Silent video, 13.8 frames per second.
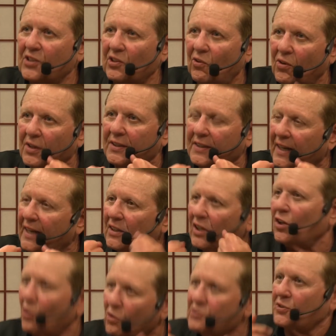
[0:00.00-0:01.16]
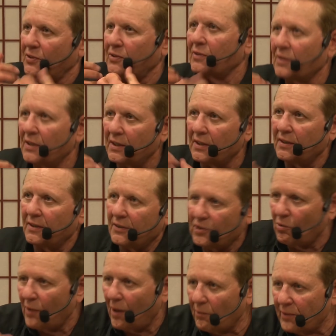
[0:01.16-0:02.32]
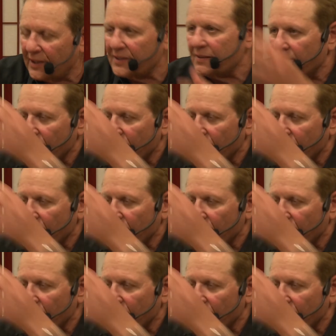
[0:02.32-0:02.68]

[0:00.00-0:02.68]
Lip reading: in order to get closer to where we,